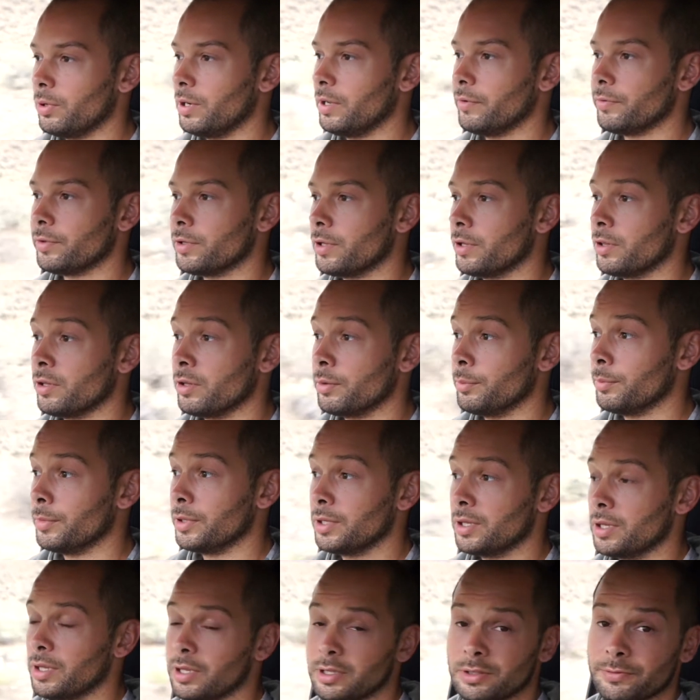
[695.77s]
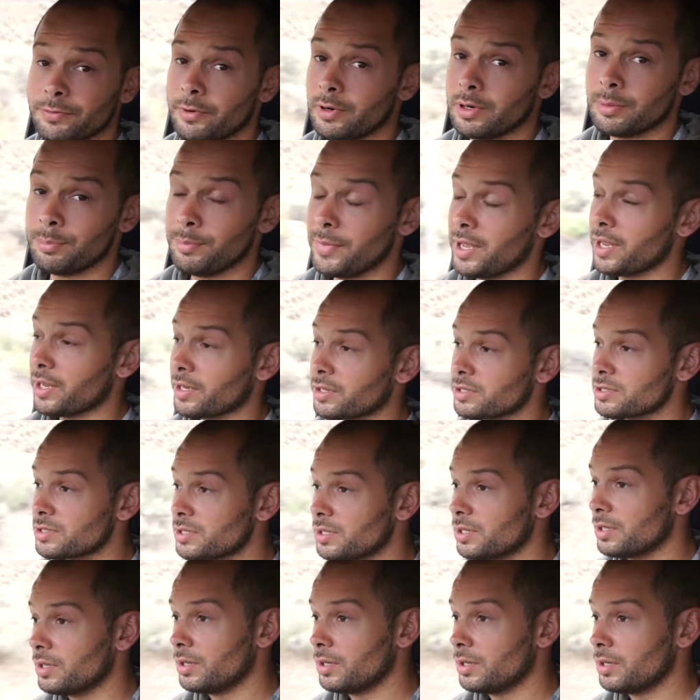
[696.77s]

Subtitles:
living in them. It's very mixed.